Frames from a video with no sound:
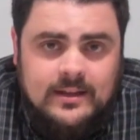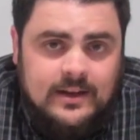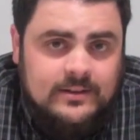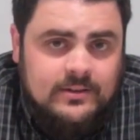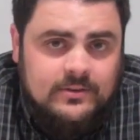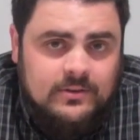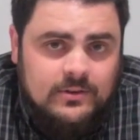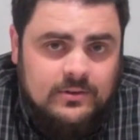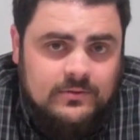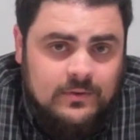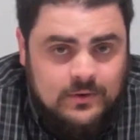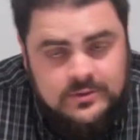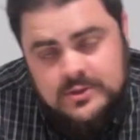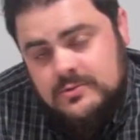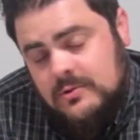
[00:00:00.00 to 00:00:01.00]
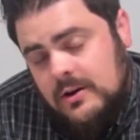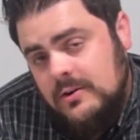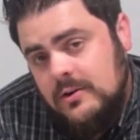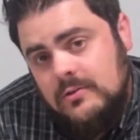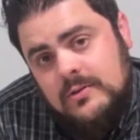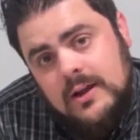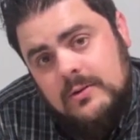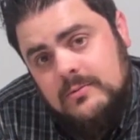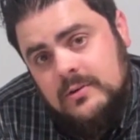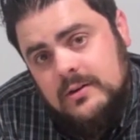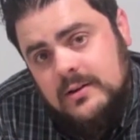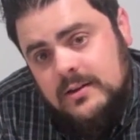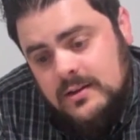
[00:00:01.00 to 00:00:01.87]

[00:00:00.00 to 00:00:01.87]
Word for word: connected to those folks is through our own network.